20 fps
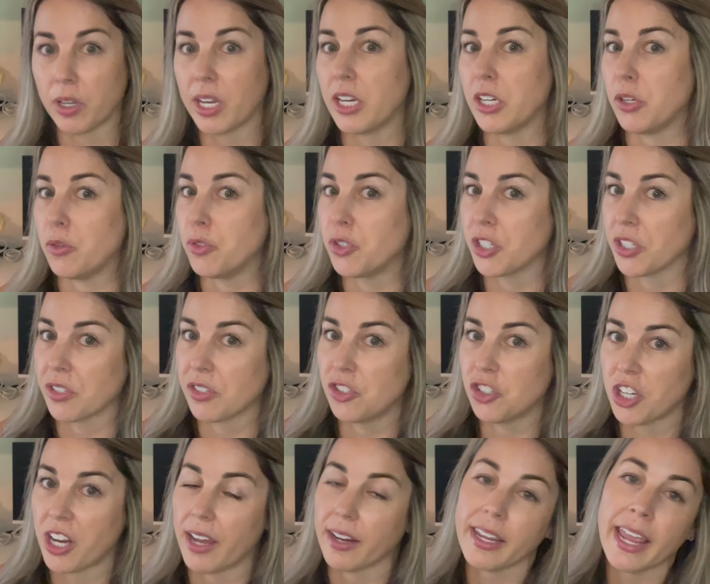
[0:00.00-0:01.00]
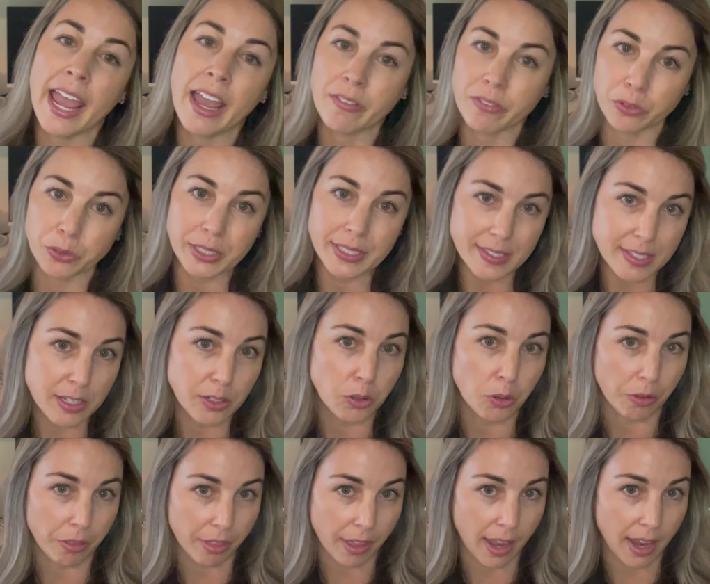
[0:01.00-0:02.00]
can you just check every
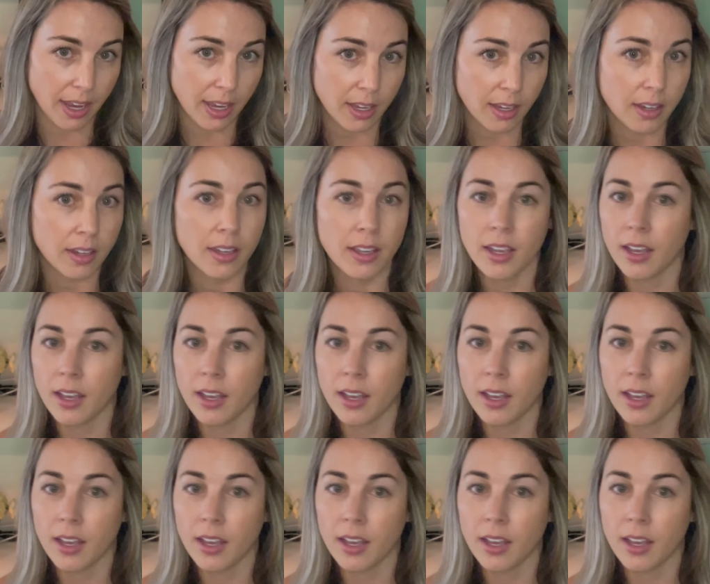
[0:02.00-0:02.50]
single thing?